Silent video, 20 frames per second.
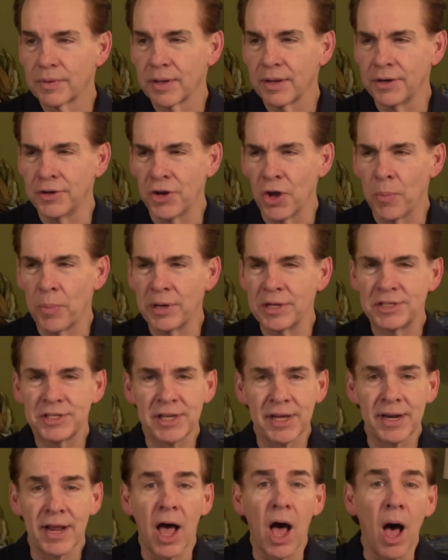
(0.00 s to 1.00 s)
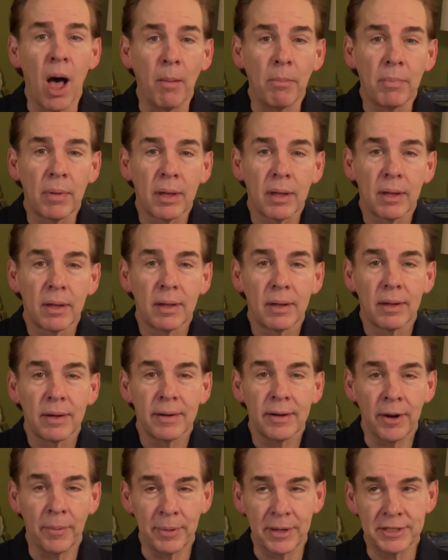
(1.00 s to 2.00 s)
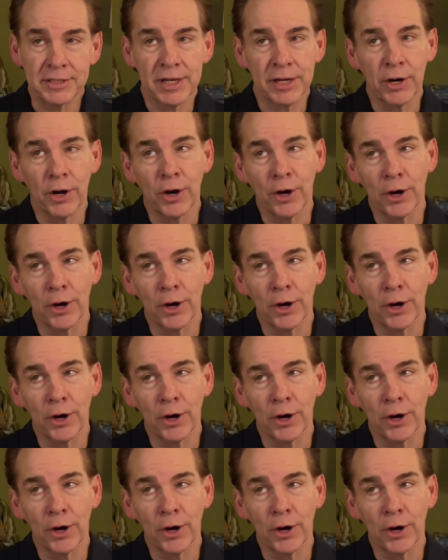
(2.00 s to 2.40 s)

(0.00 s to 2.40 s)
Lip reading: Nobody said nobody said